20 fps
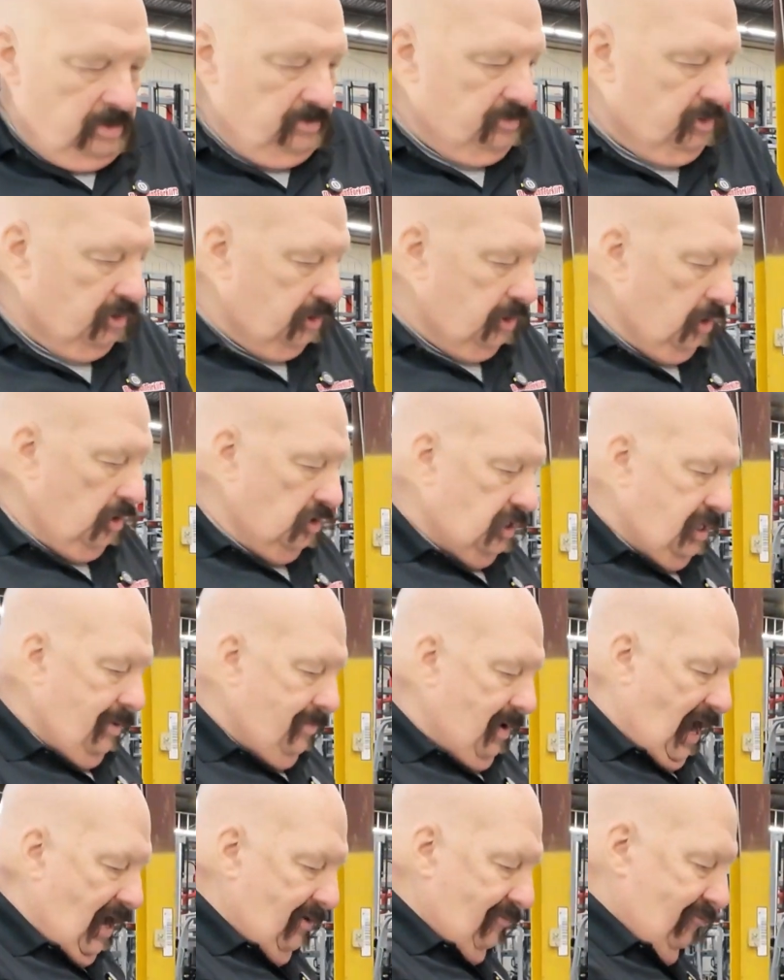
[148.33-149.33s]
Put those in the
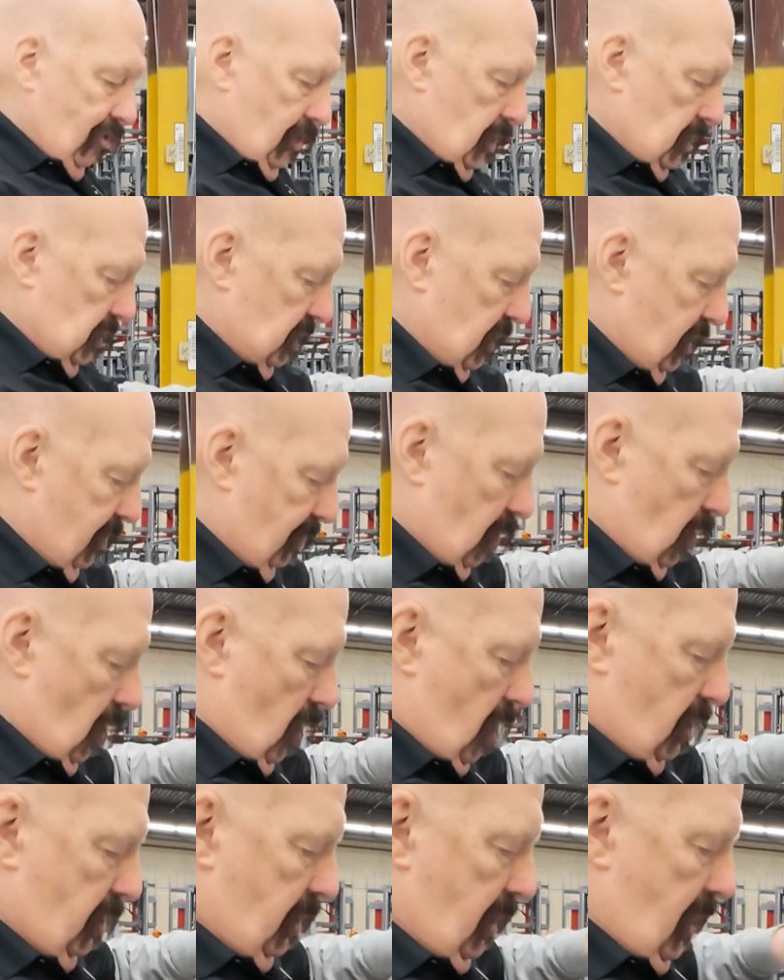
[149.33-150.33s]
bag for you, send them
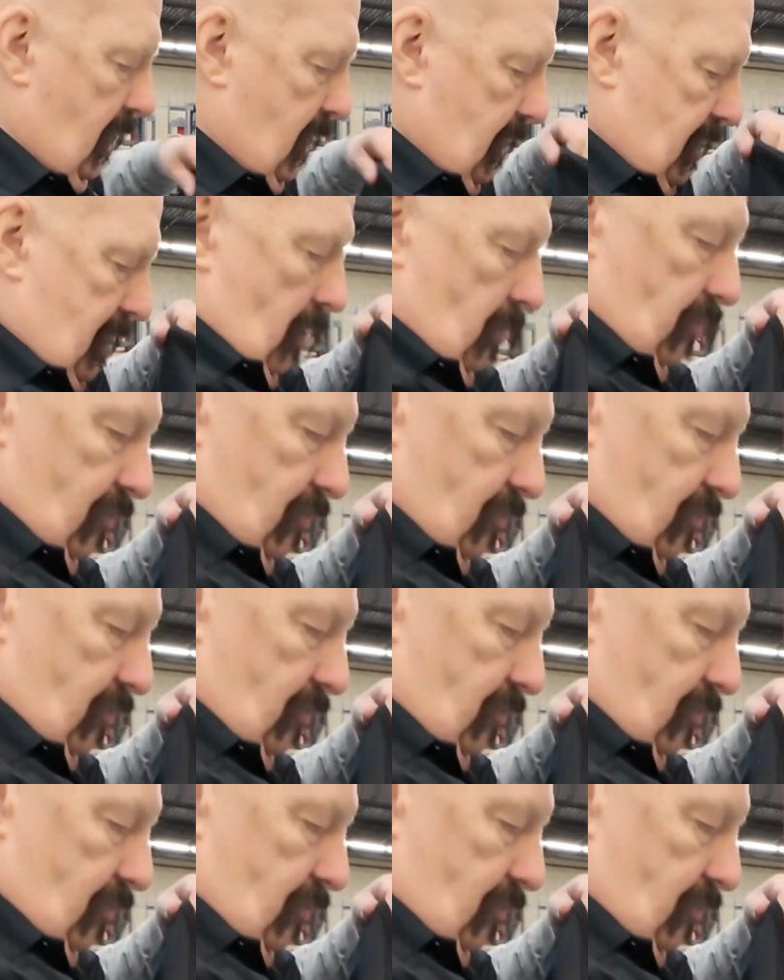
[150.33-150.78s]
along. Now